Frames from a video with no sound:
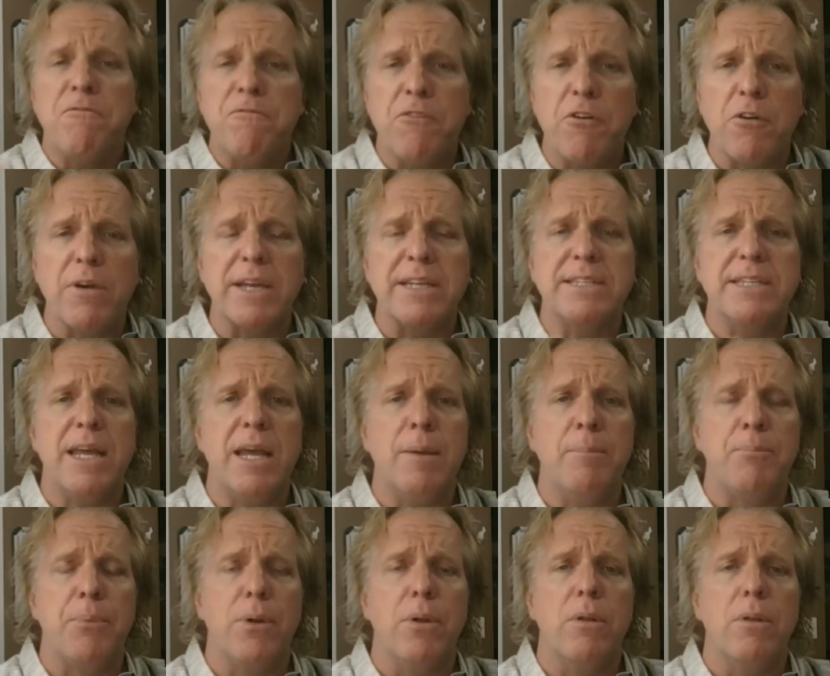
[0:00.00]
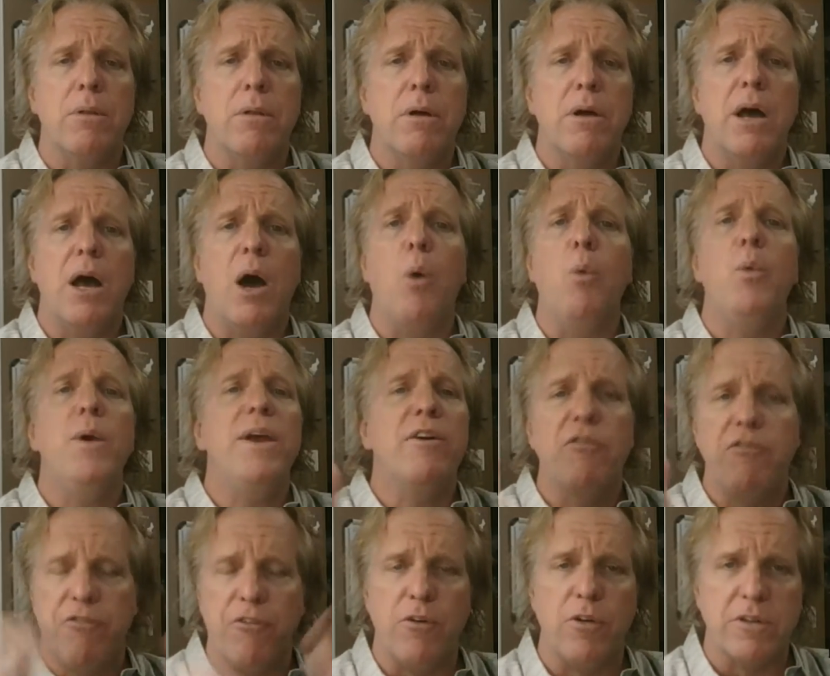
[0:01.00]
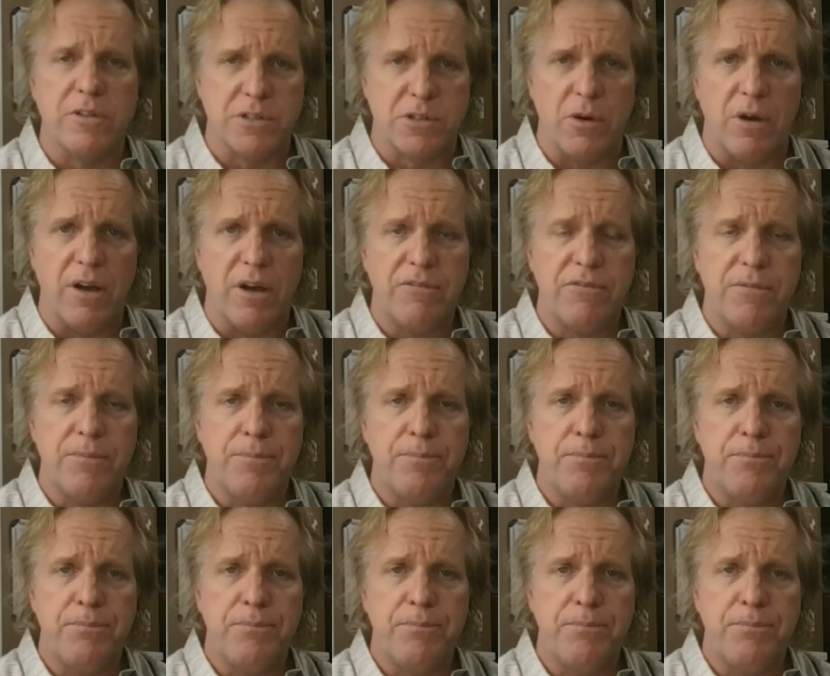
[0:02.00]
For example, a wheel falls off.